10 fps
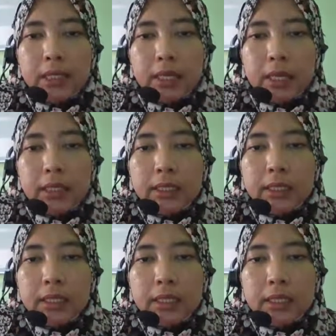
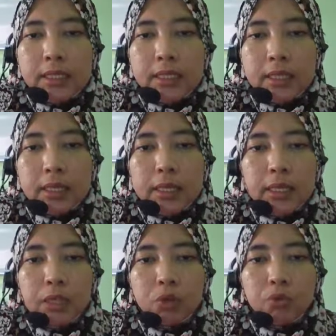this t
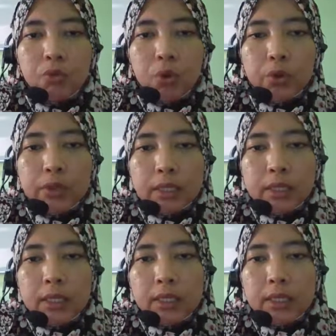need to follow
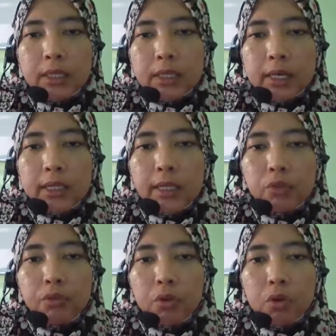t. Theta need
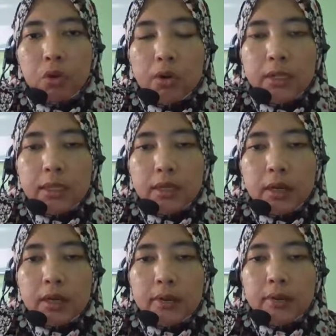to follow
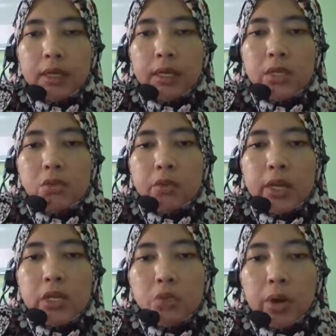theta. Okay, so
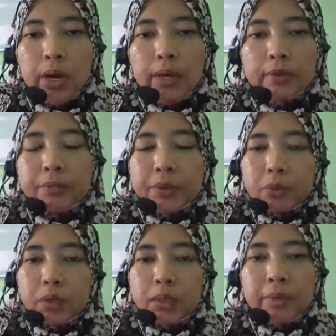that's why
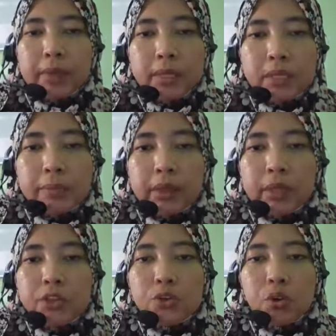this
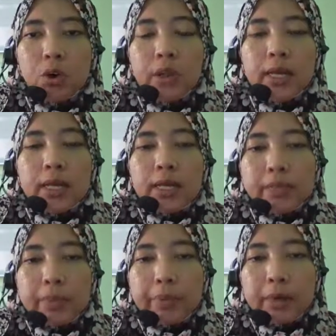method is called
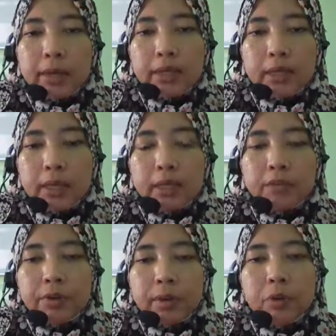separating the
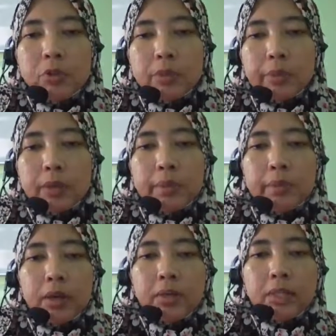variable
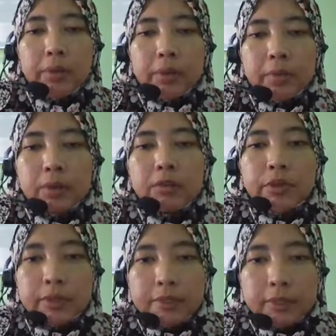or separable
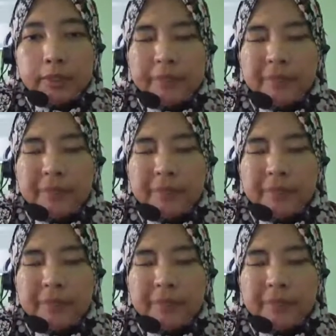variable.